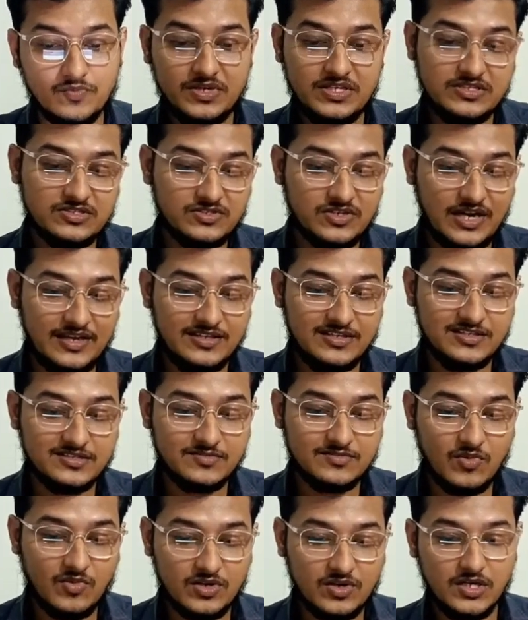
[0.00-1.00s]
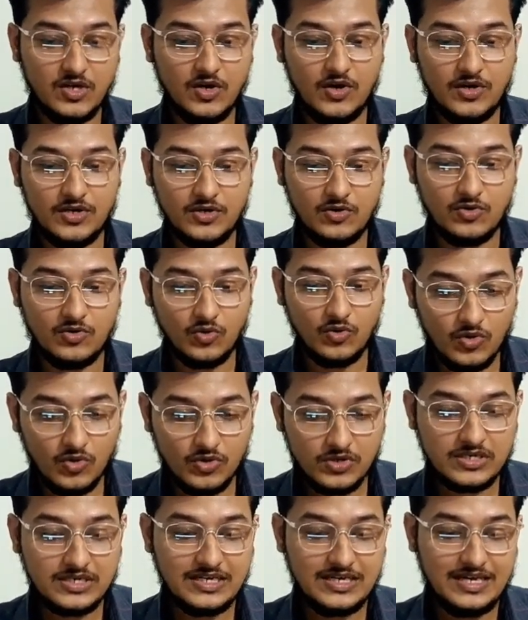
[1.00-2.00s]
please try this model on your
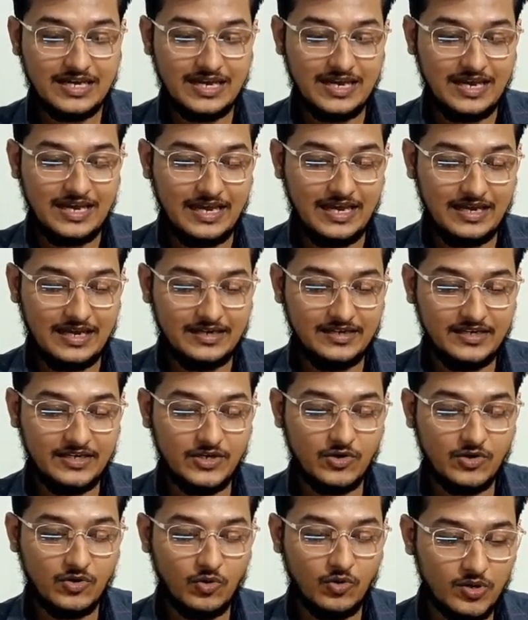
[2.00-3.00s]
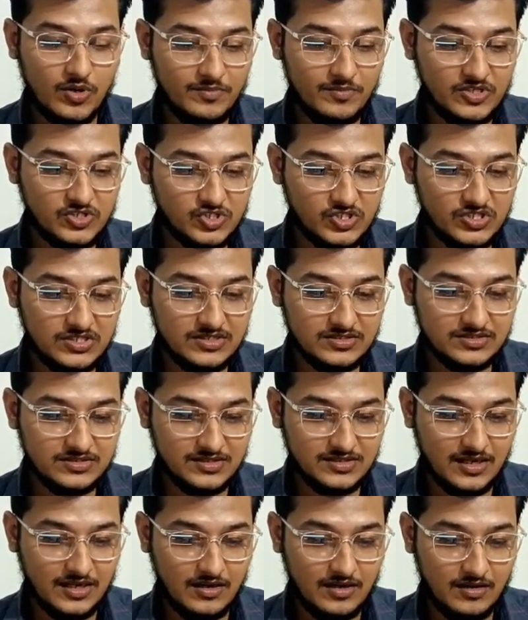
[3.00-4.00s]
own and in your own machine.
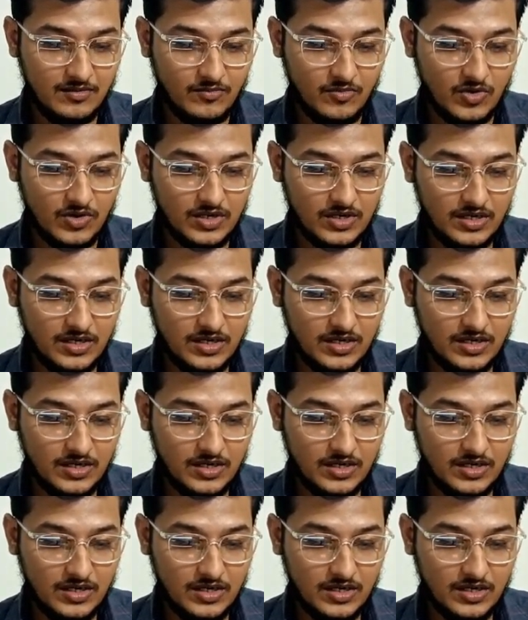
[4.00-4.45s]
The model